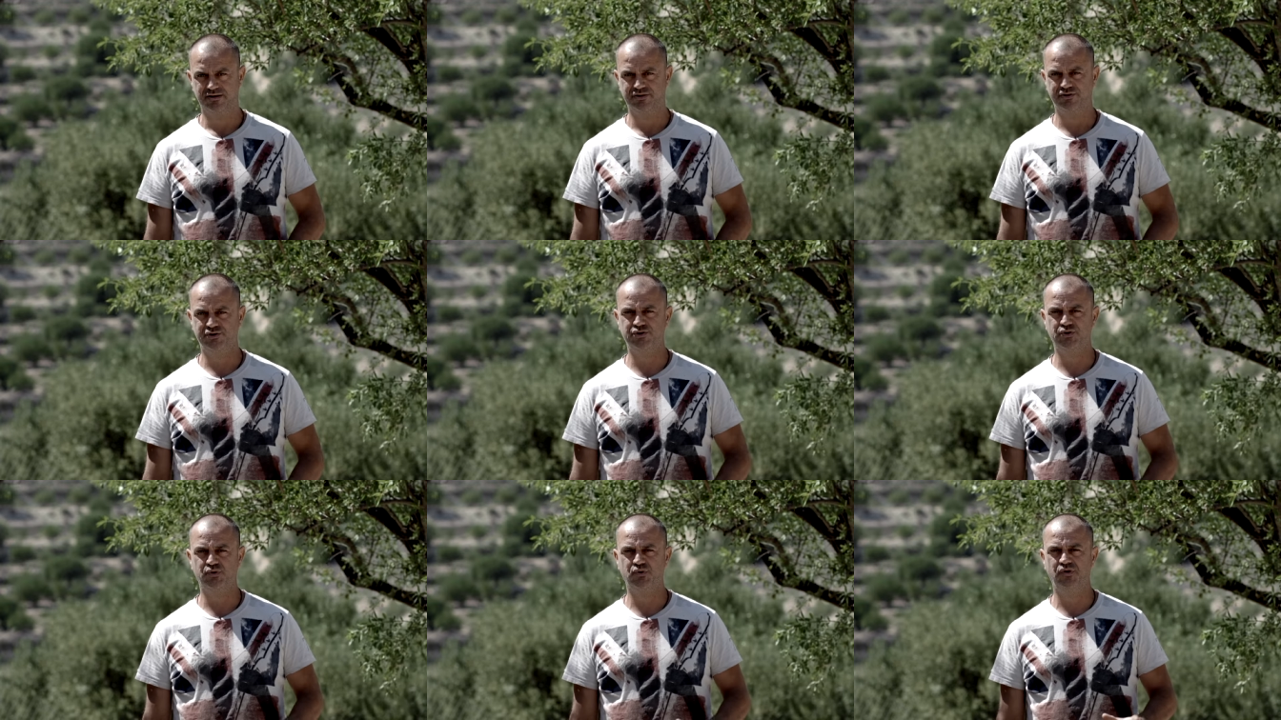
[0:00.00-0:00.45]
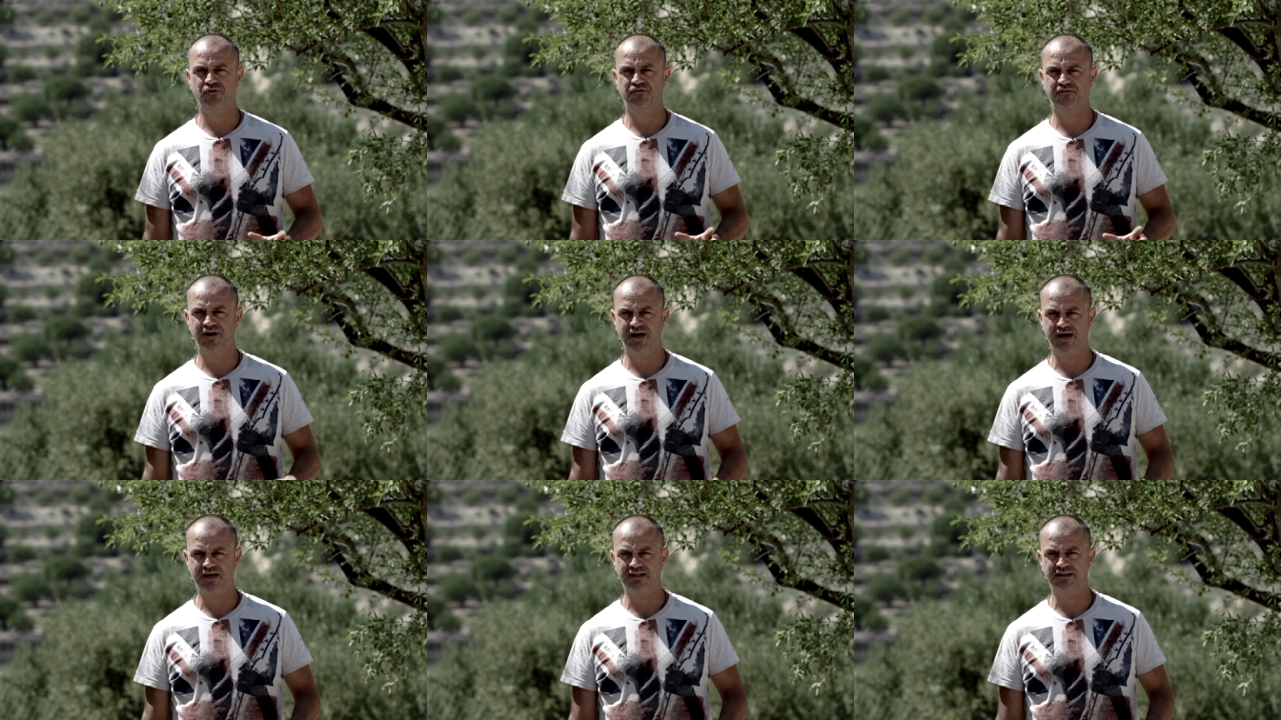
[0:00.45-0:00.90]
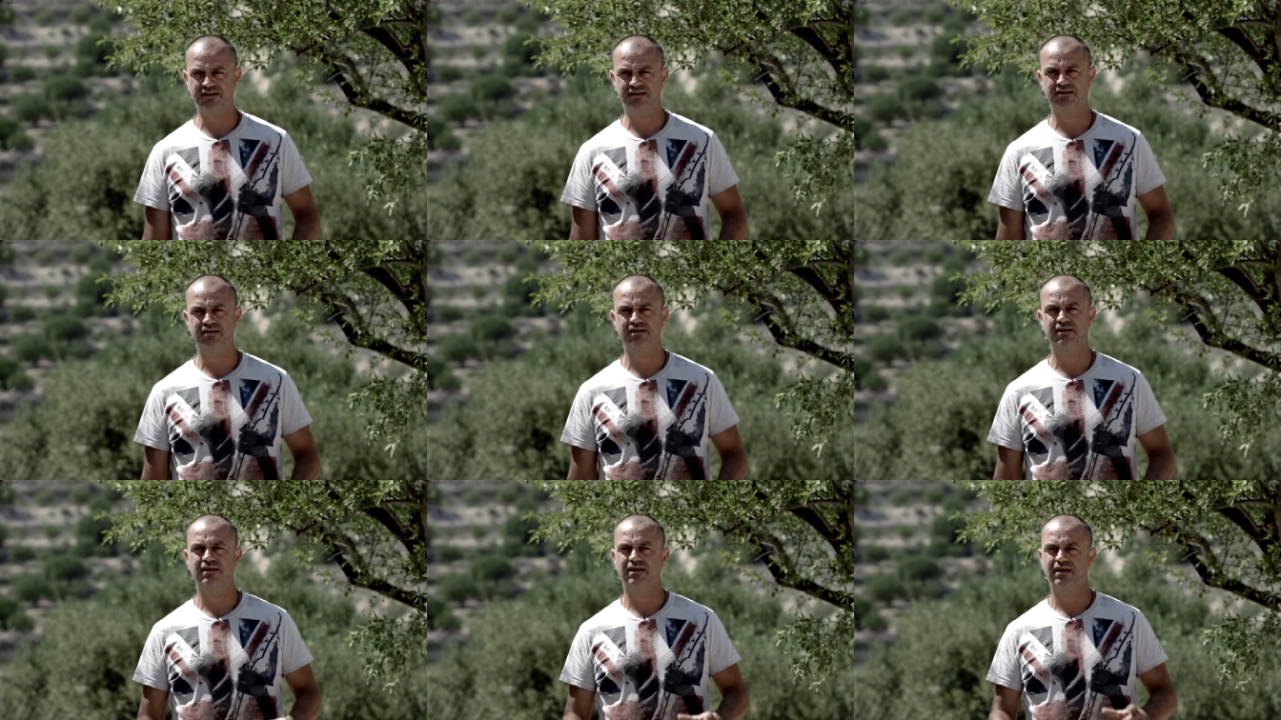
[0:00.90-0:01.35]
you will find
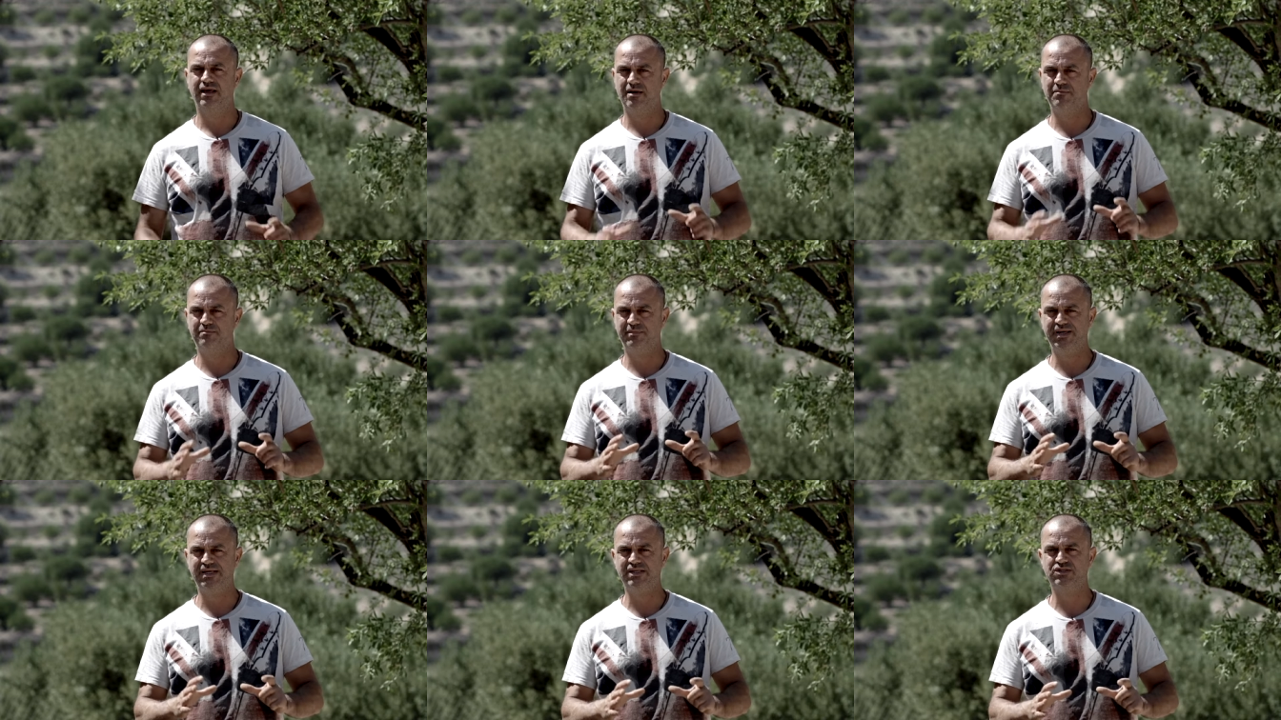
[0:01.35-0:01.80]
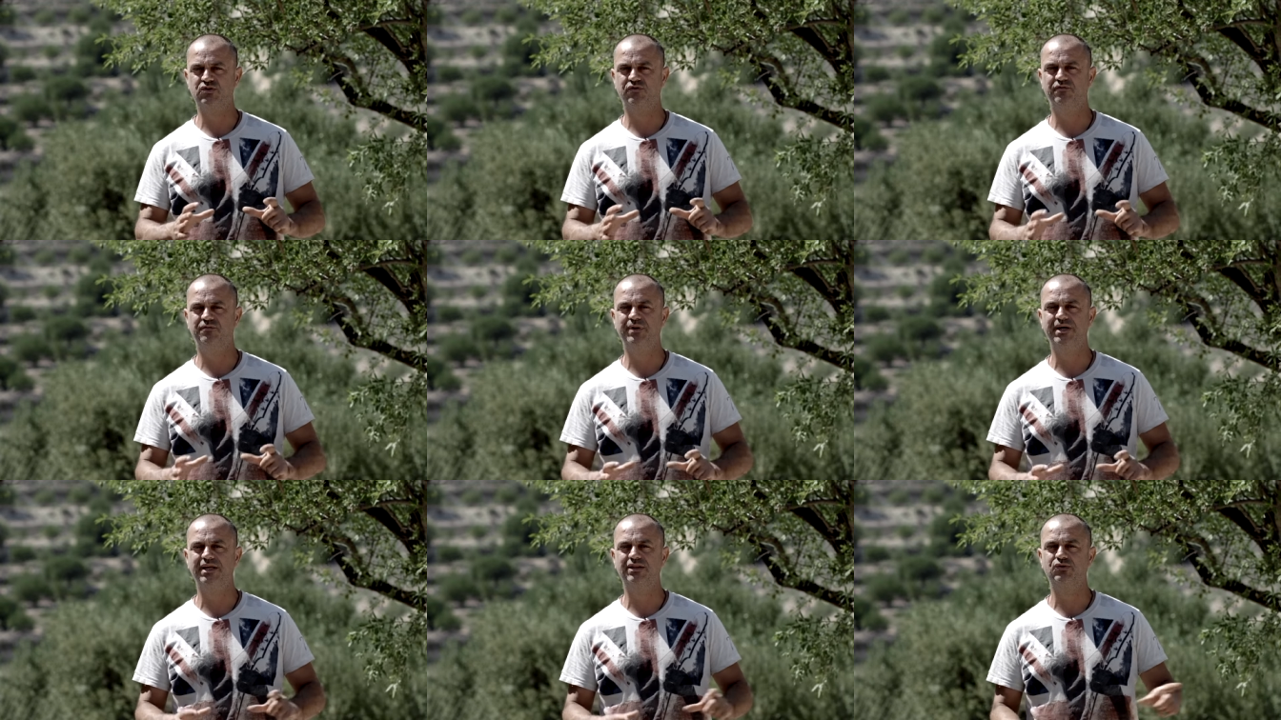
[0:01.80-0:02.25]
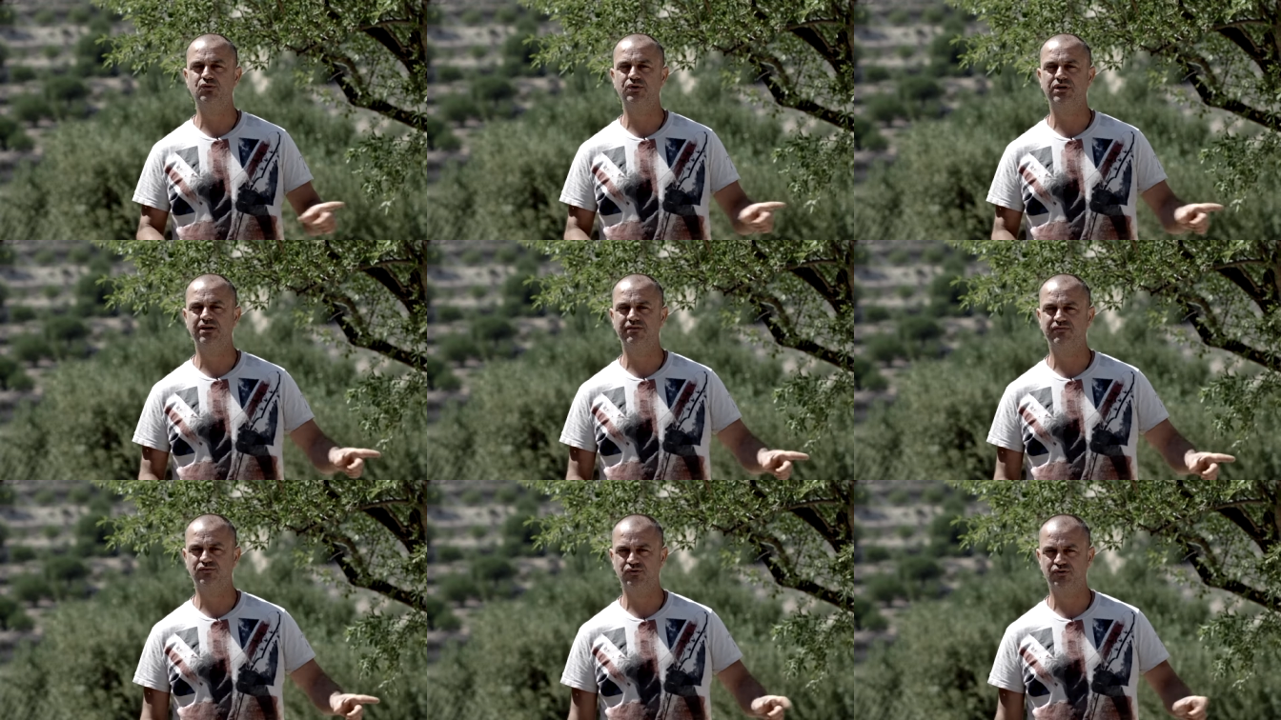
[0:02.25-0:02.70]
a piece of bread to
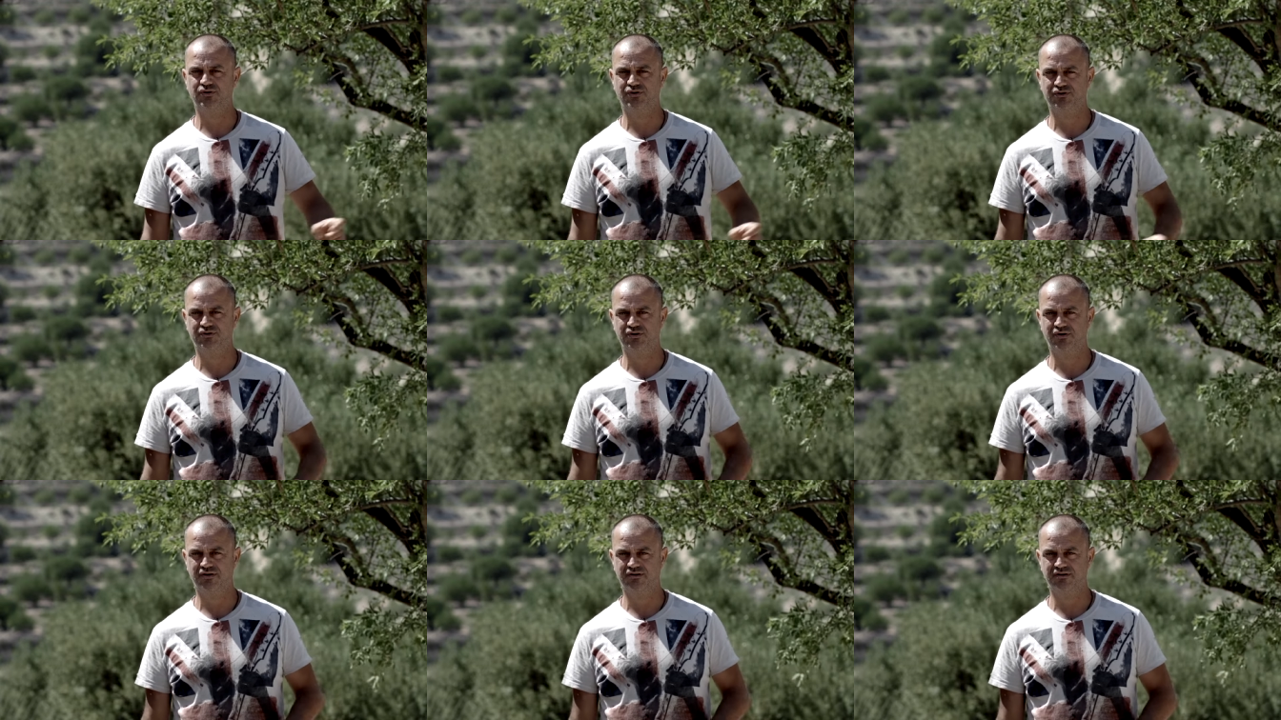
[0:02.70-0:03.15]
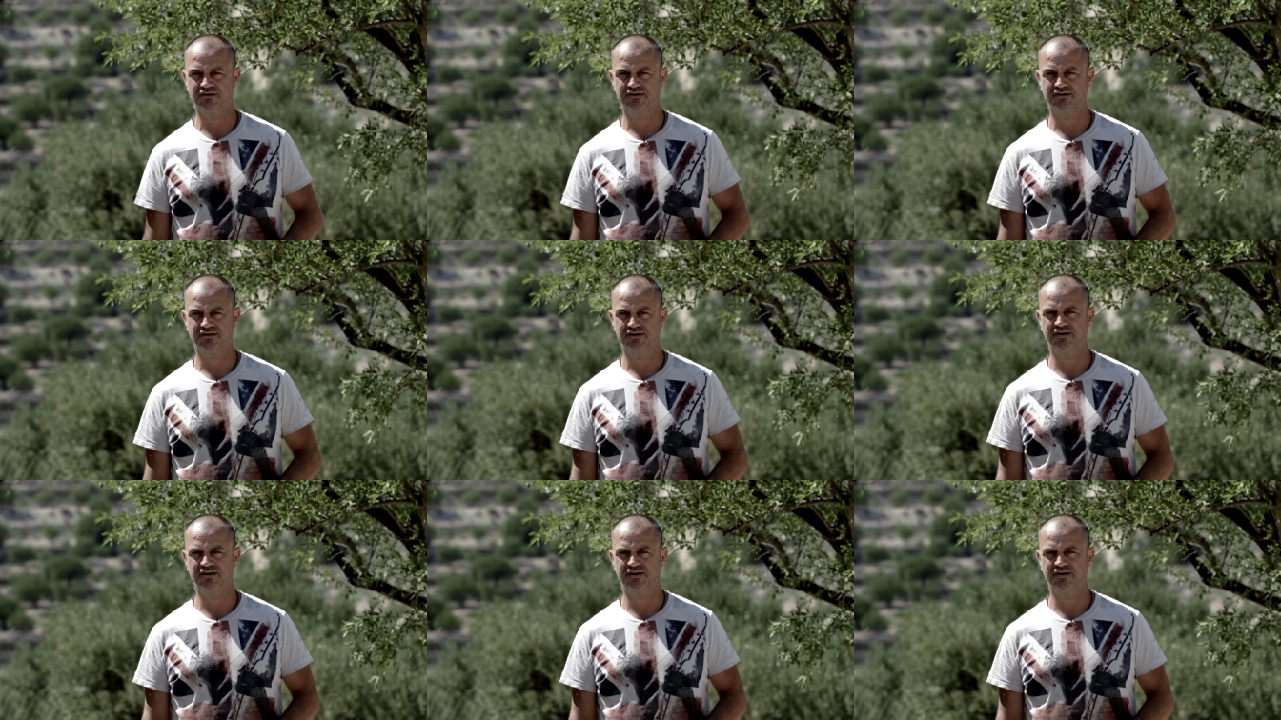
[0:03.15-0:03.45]
give to your dog.